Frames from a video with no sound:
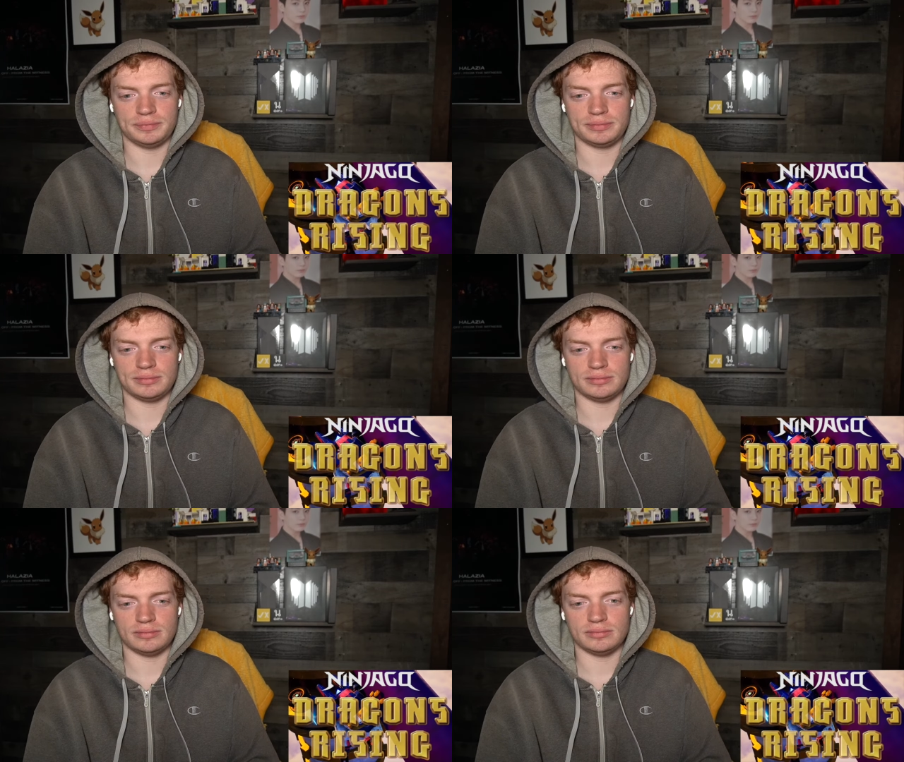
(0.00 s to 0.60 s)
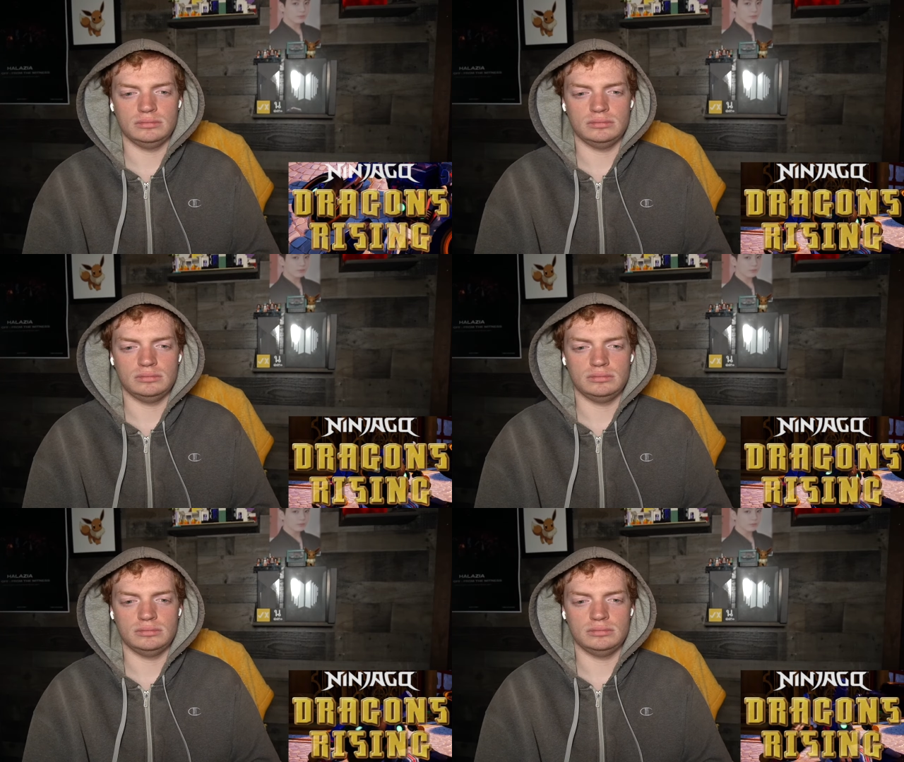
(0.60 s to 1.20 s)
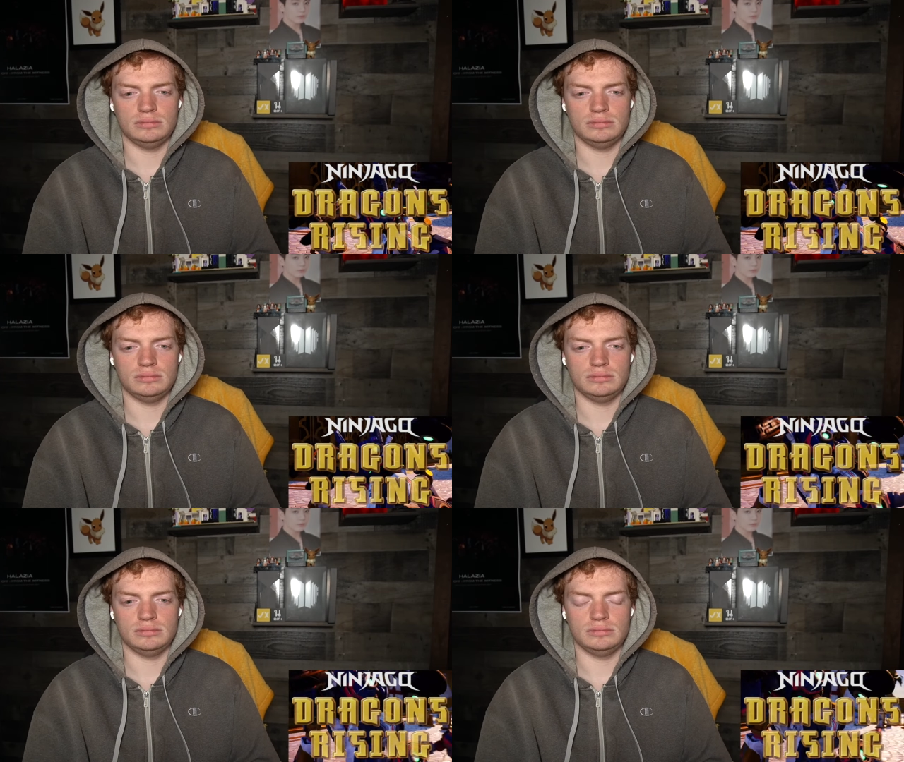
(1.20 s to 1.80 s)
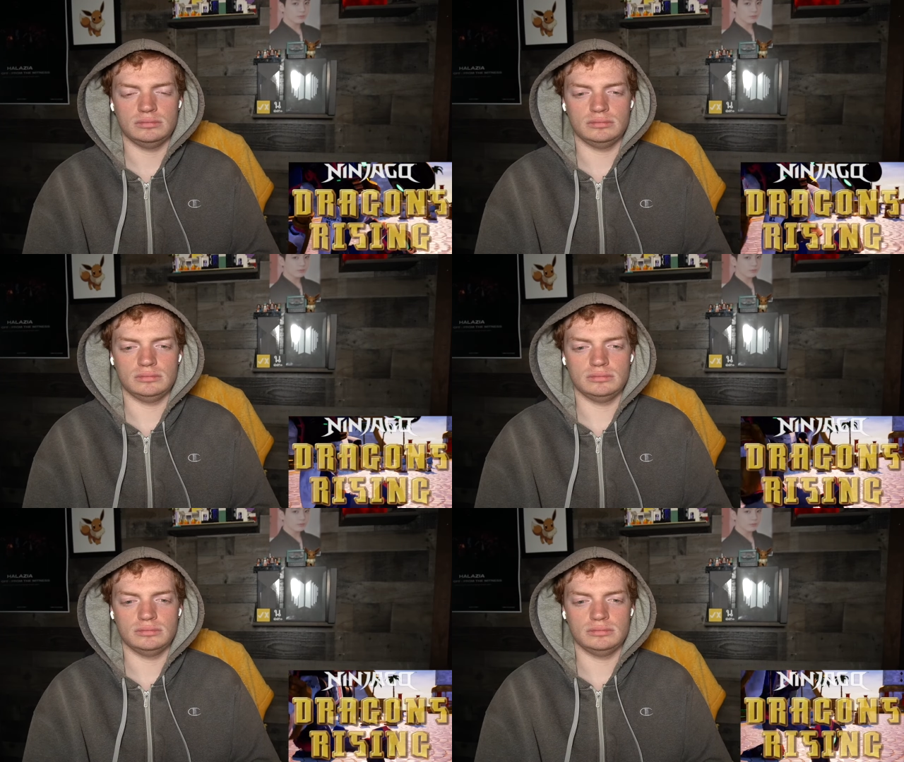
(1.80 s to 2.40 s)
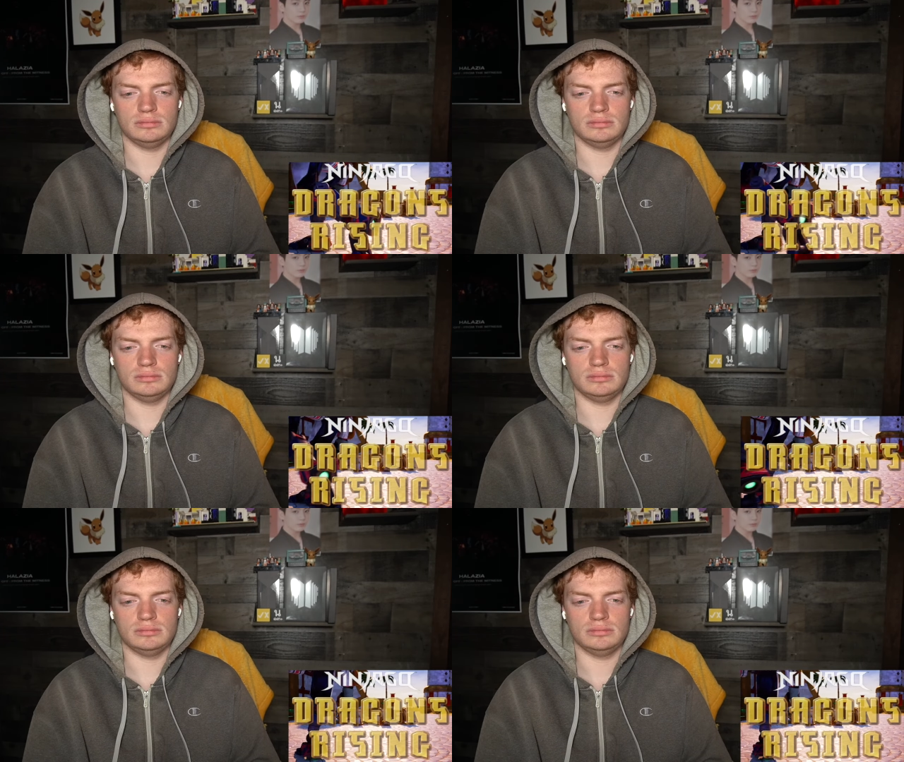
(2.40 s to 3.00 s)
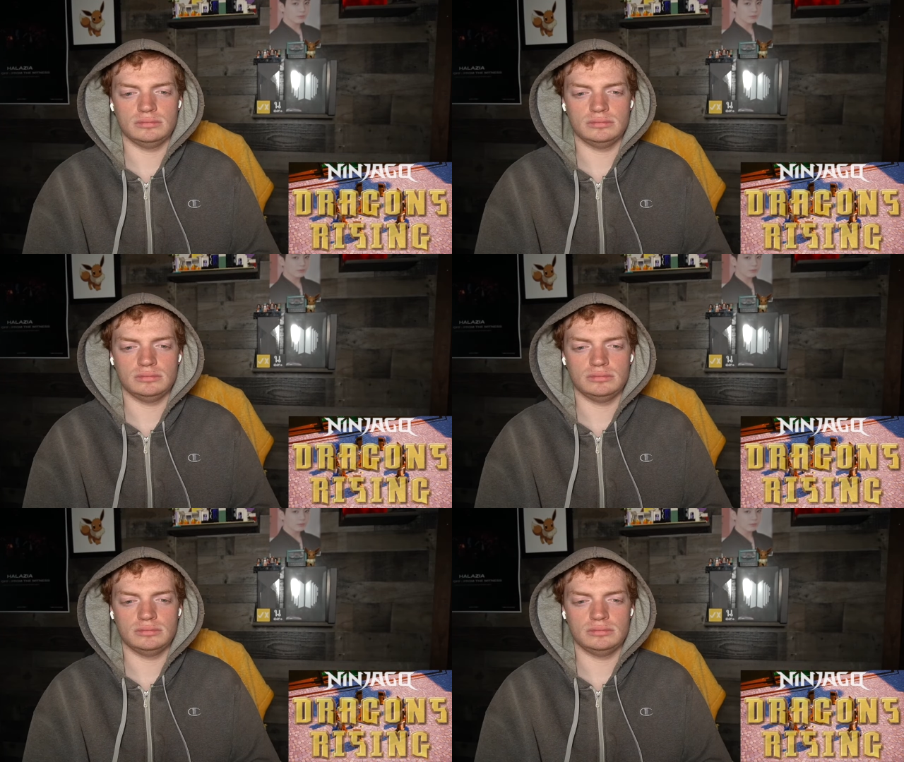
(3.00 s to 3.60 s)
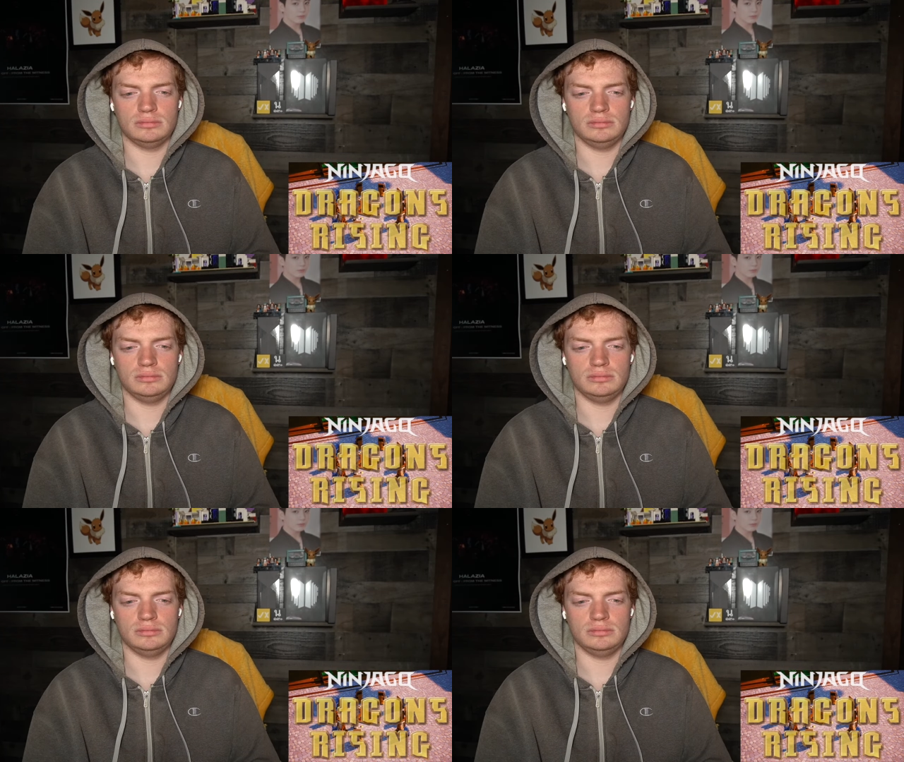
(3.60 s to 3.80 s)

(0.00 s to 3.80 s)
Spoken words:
[no speech]